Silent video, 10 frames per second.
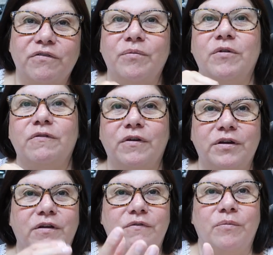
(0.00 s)
from the
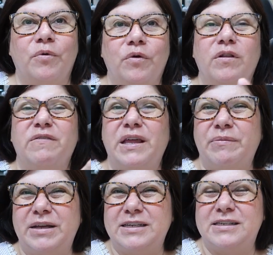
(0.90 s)
front of the bowl, if
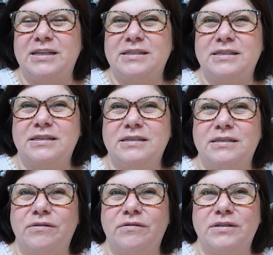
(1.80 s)
that makes sense.
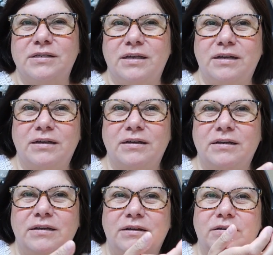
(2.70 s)
So it's like,
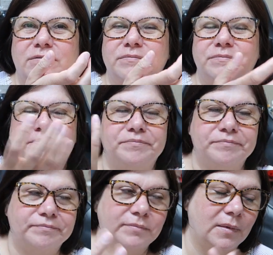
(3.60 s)
you know,
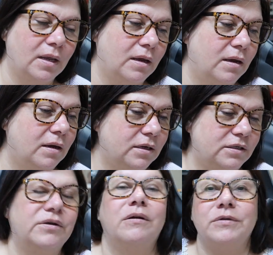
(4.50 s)

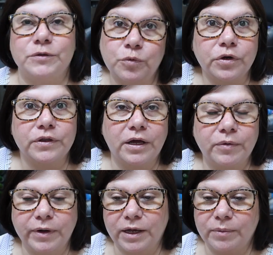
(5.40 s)
don't always work
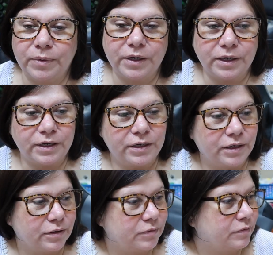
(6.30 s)
that way, but you
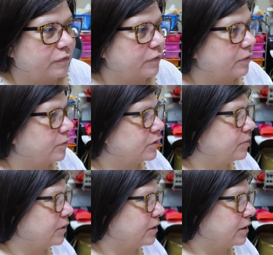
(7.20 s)
know, for the most
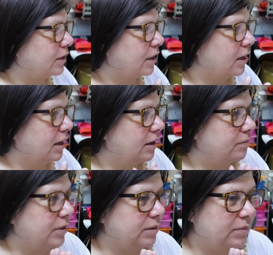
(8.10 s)
part, I
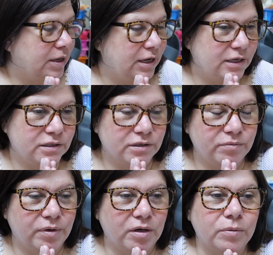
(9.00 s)
mean, my eggs
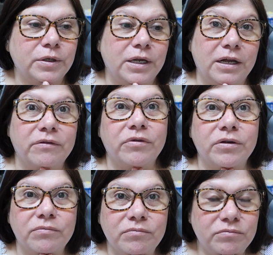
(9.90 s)
are probably not
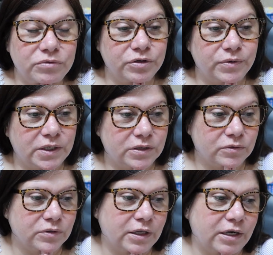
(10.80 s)
even 2 weeks
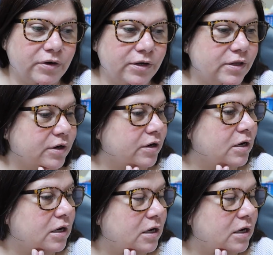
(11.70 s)
old that are in there.